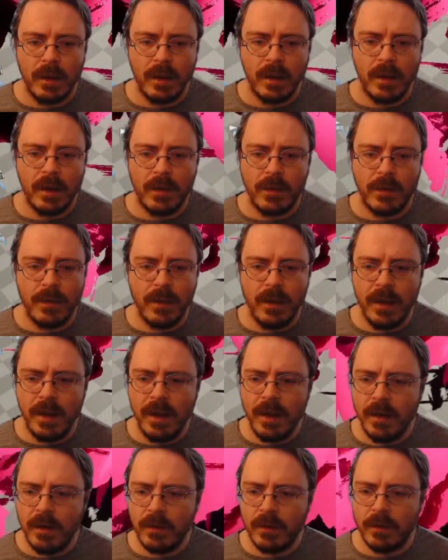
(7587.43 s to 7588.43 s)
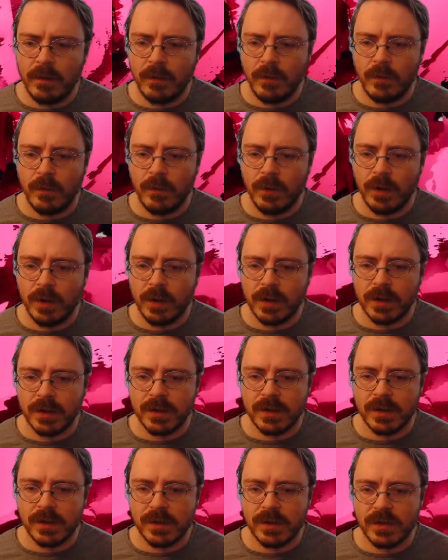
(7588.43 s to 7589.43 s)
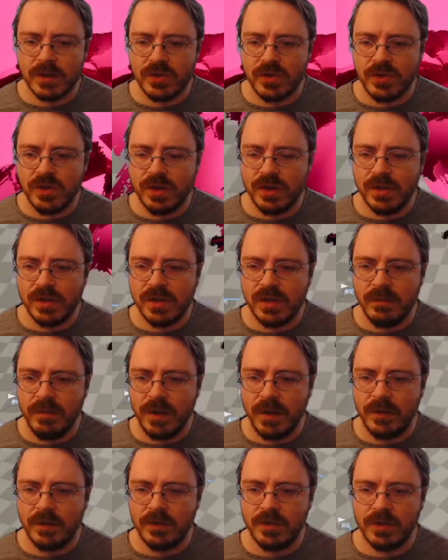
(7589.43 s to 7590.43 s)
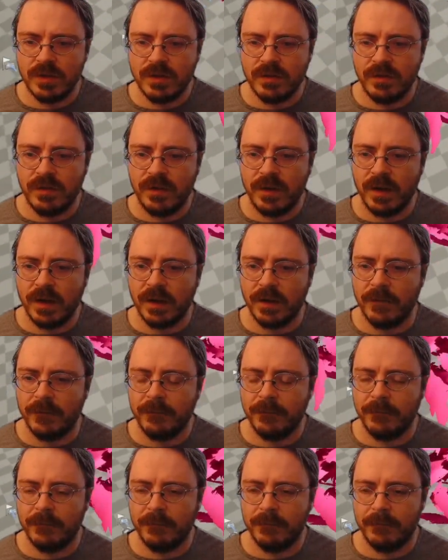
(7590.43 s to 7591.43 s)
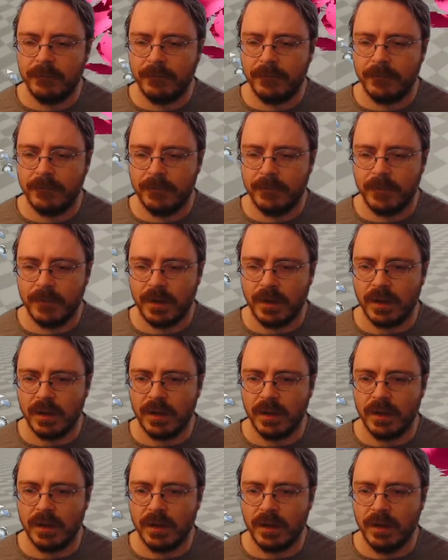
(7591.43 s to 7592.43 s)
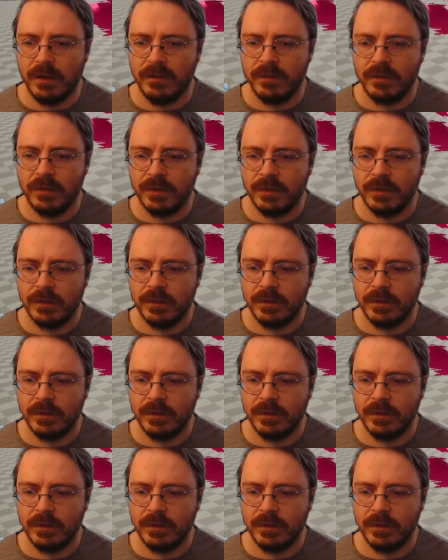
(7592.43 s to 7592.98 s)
And that works just about just fine, oddly enough.